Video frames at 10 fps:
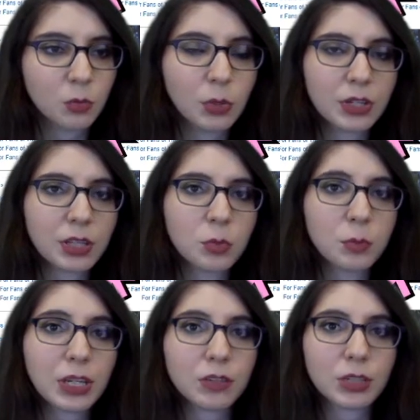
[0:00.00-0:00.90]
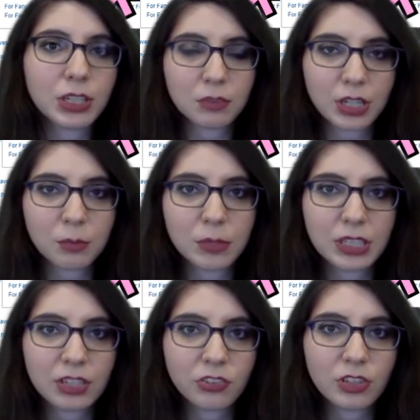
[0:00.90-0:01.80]
where they will make reading
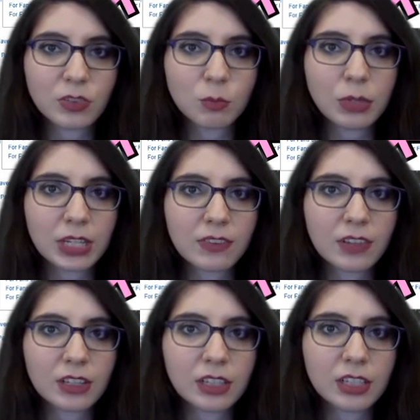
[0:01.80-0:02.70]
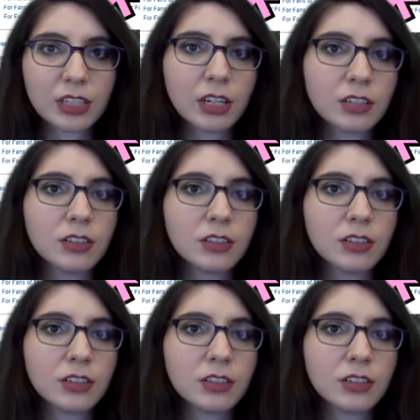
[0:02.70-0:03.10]
recommendations based on